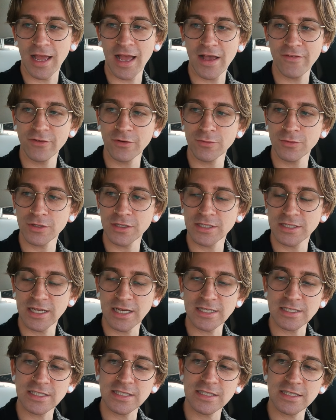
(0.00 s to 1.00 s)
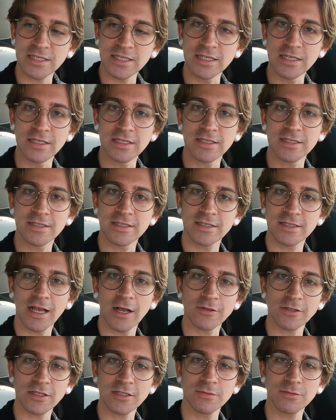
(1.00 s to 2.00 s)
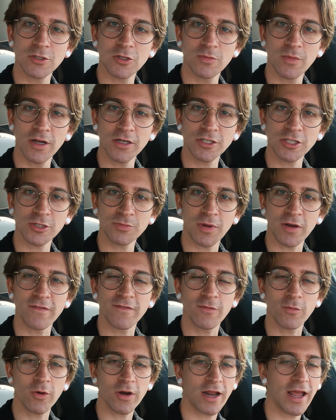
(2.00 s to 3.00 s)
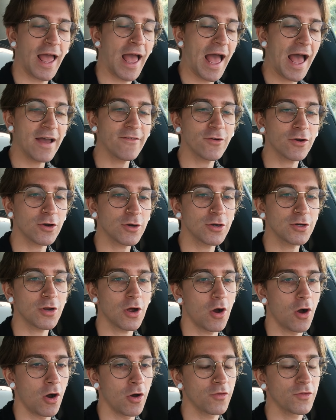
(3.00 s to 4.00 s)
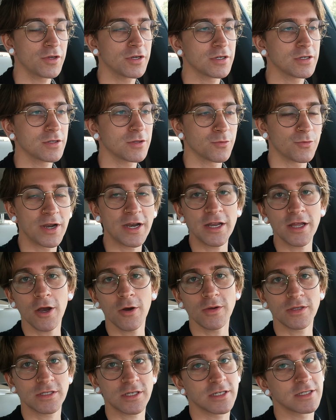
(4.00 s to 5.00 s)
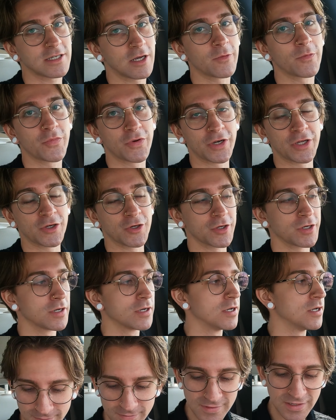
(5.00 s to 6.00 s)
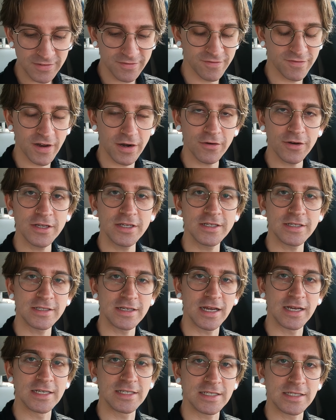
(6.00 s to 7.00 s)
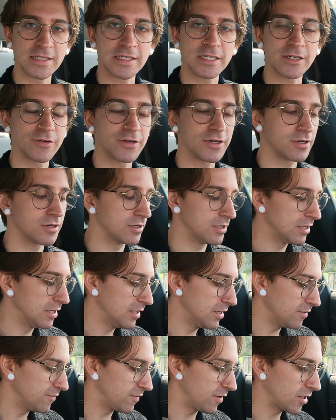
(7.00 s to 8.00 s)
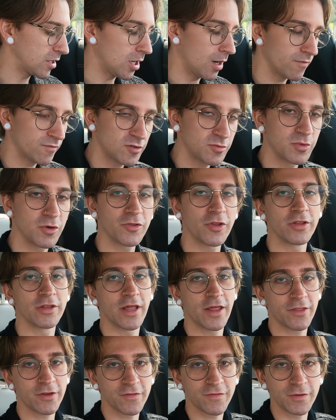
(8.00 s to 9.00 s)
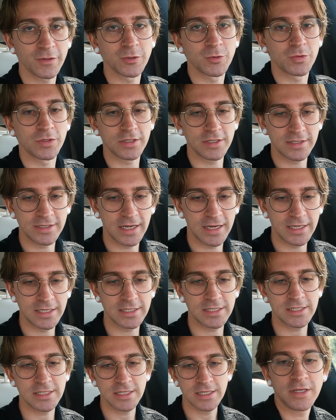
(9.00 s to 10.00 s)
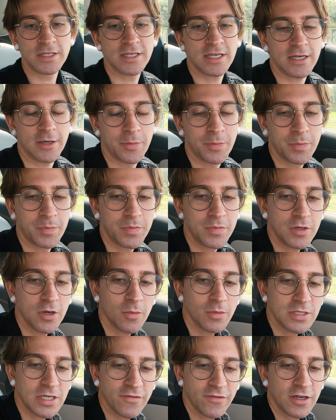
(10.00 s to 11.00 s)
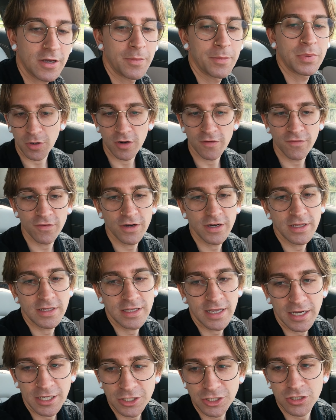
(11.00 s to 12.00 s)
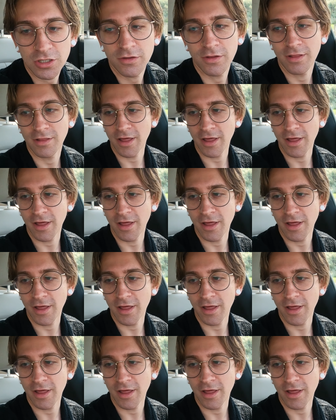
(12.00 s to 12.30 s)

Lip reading: haven't really tested the sound system too much, but from what I have heard on the radio, it does sound pretty good. Very nice interior, very comfortable. The leather feels really nice. It's like you almost have like a perforated texture on the